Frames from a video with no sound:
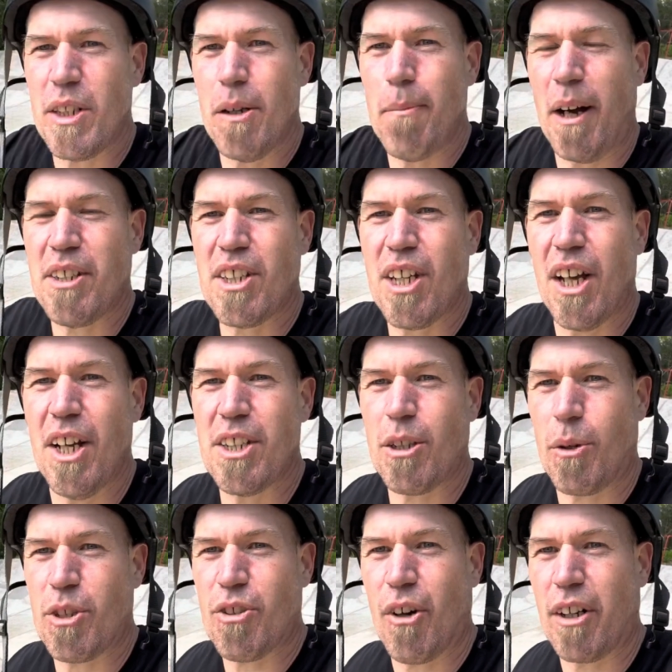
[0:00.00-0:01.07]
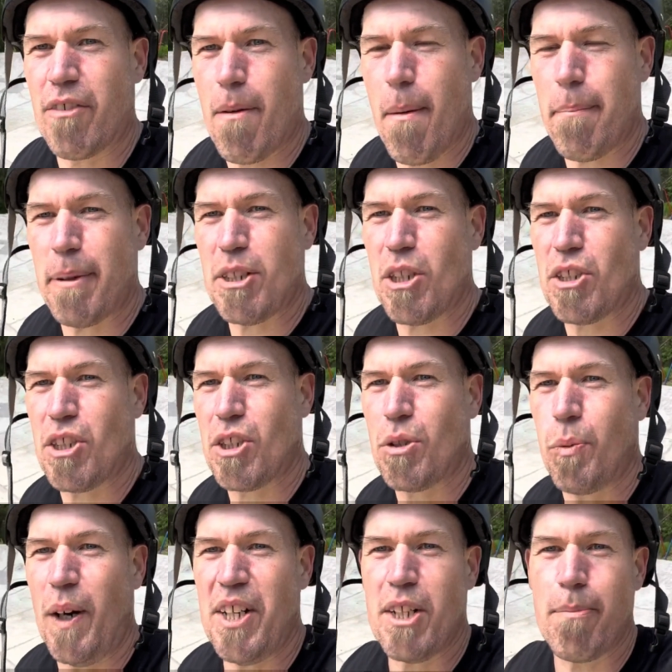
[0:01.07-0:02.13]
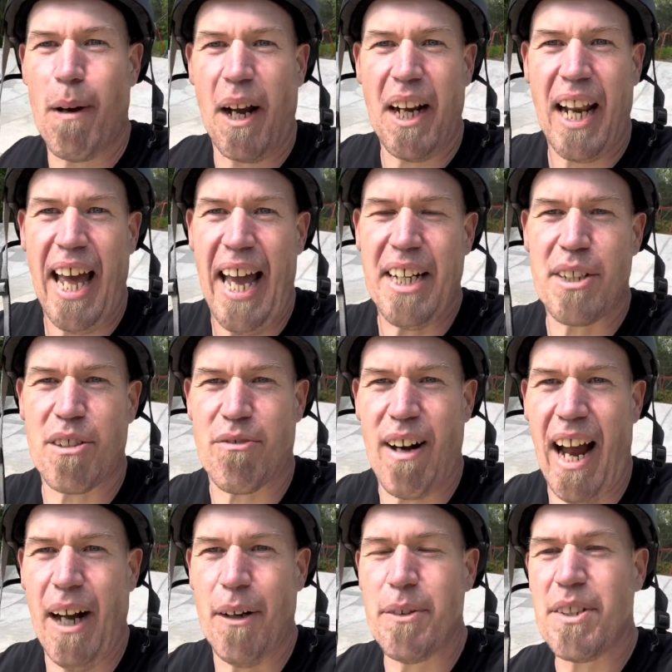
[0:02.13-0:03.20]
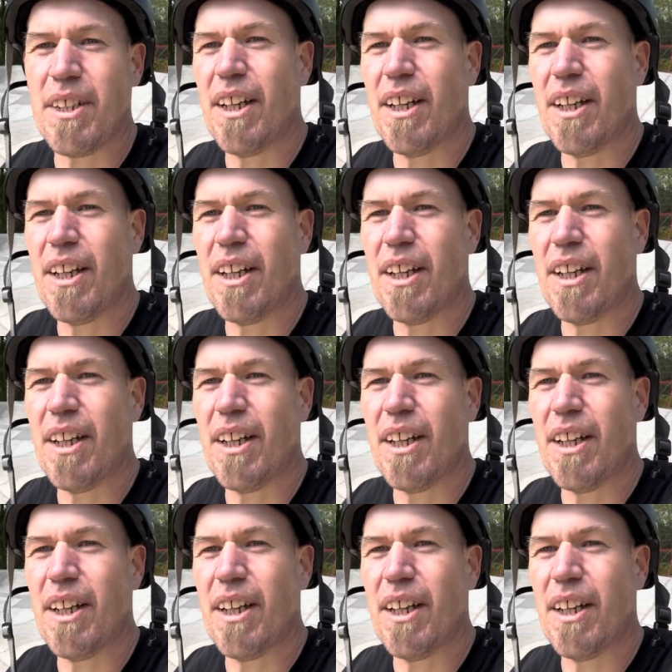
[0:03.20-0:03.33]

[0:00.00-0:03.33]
my turns, I was trying to remember to swish my legs around,